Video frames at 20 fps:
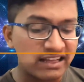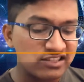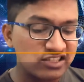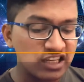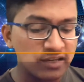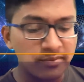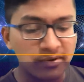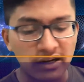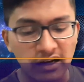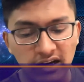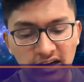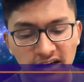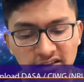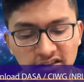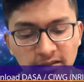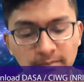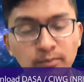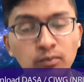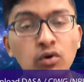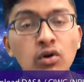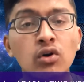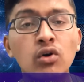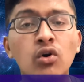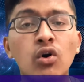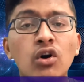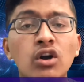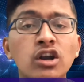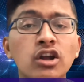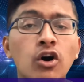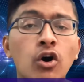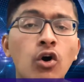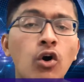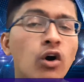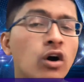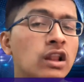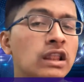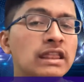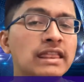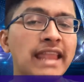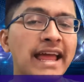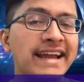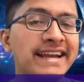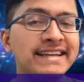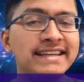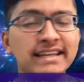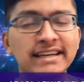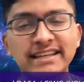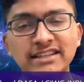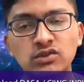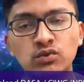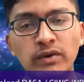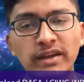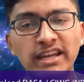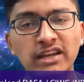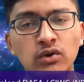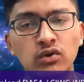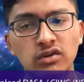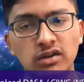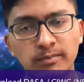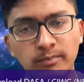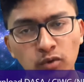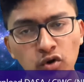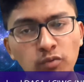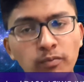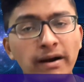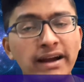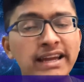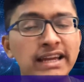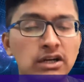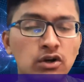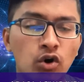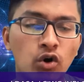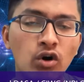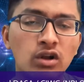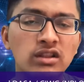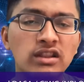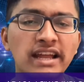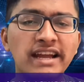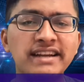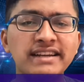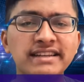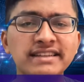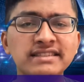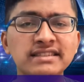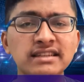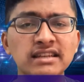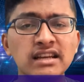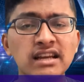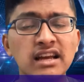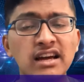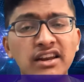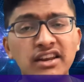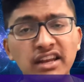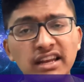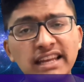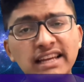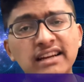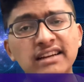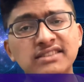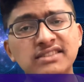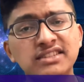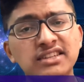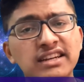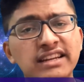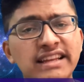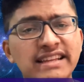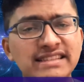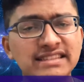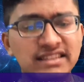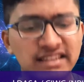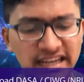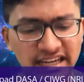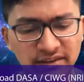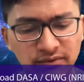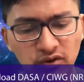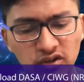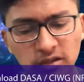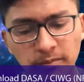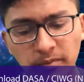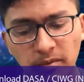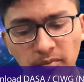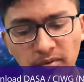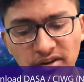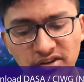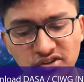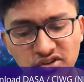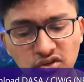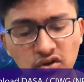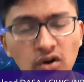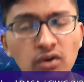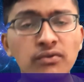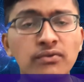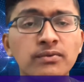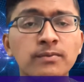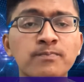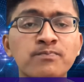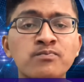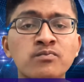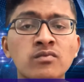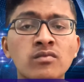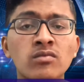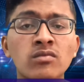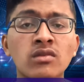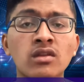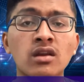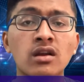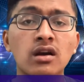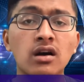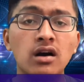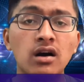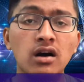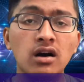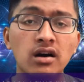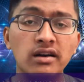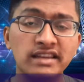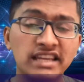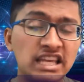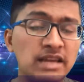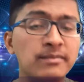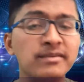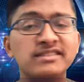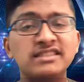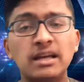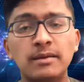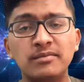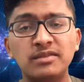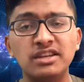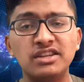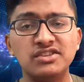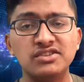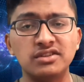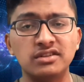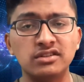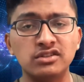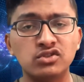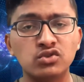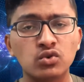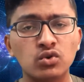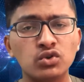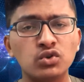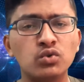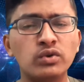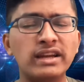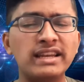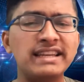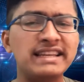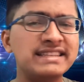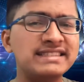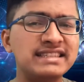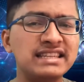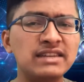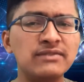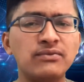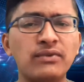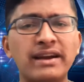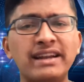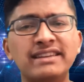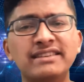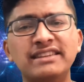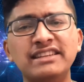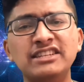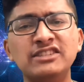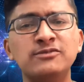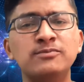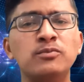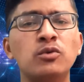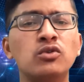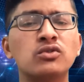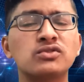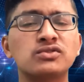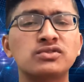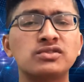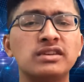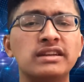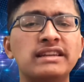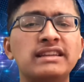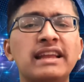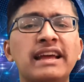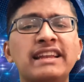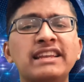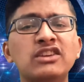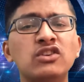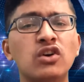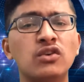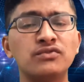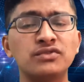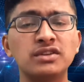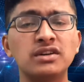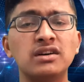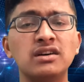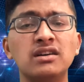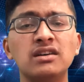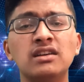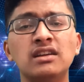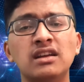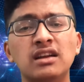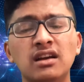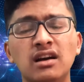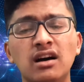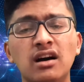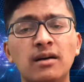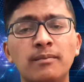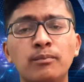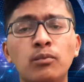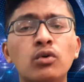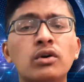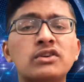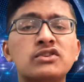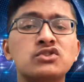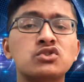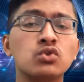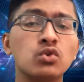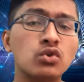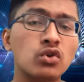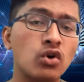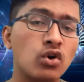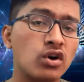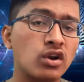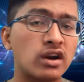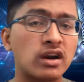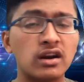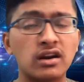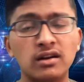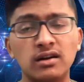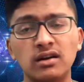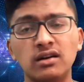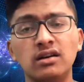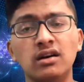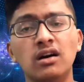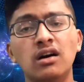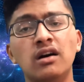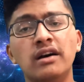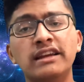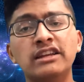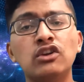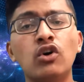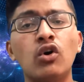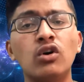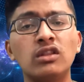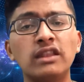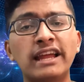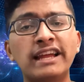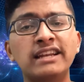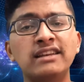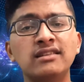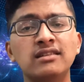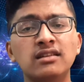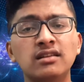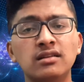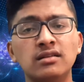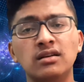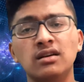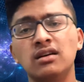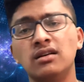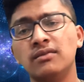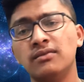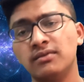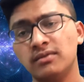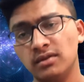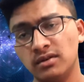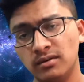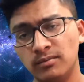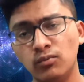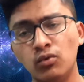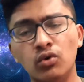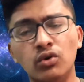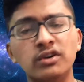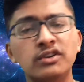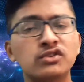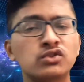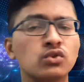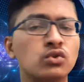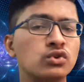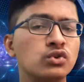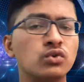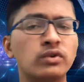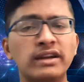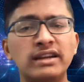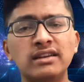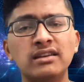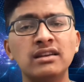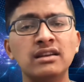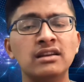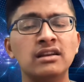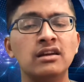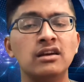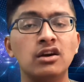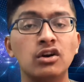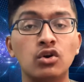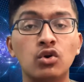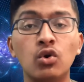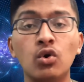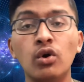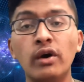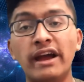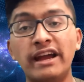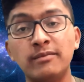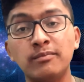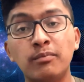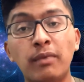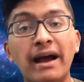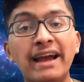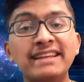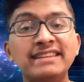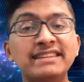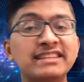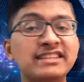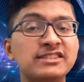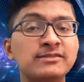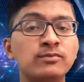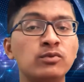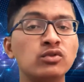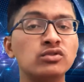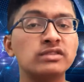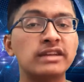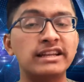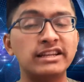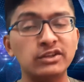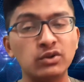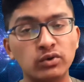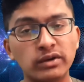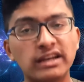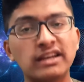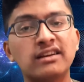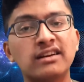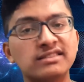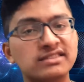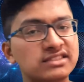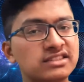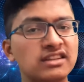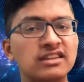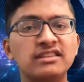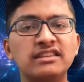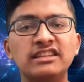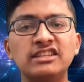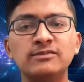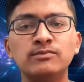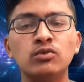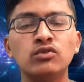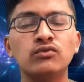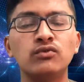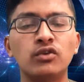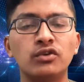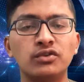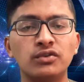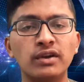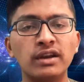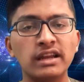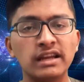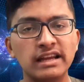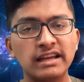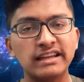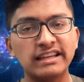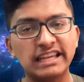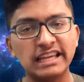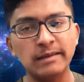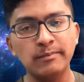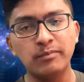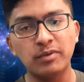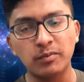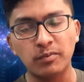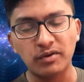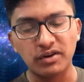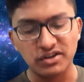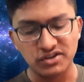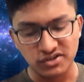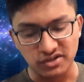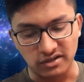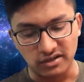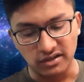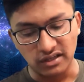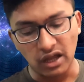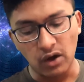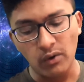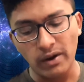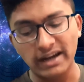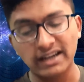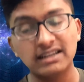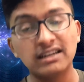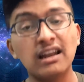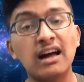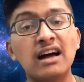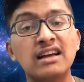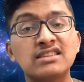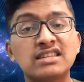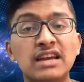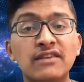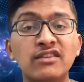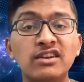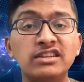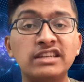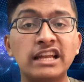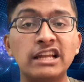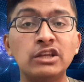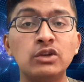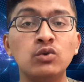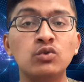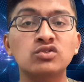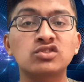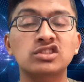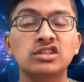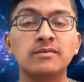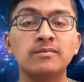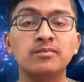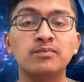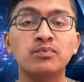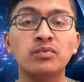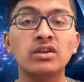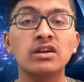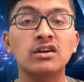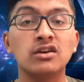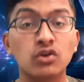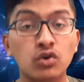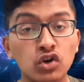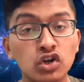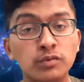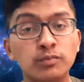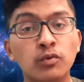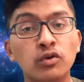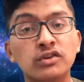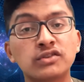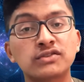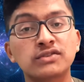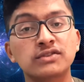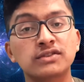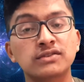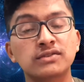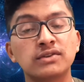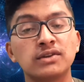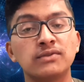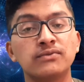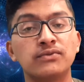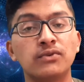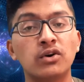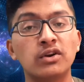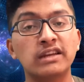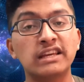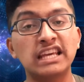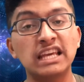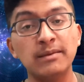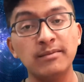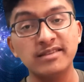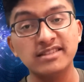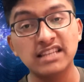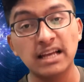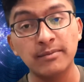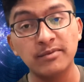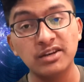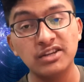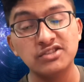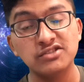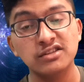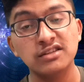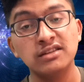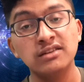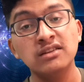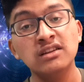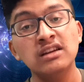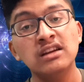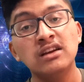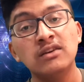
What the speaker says: algebra, the book called Hall Knight is very good. A book by Hall Knight is really considered as great for the preparation of KEAM examination. So you can easily find these books in any of the bookstore or in online mode. So you can go and buy these books, and you can consider these books for your KEAM preparation. Now at last, I will tell you some good books for KEAM examination